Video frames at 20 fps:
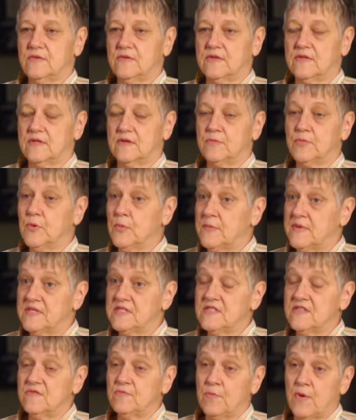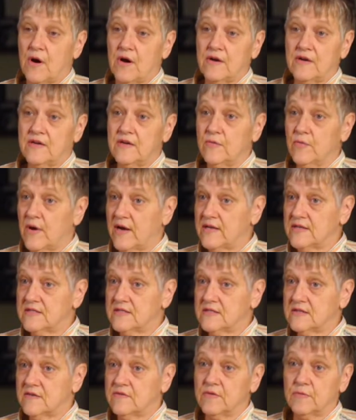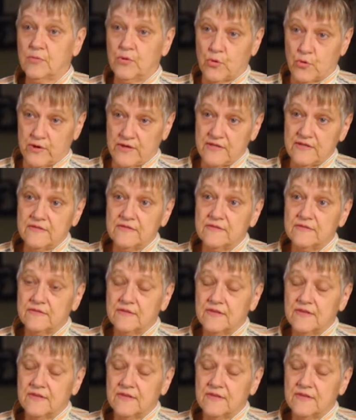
the permissive bargaining rights of employees.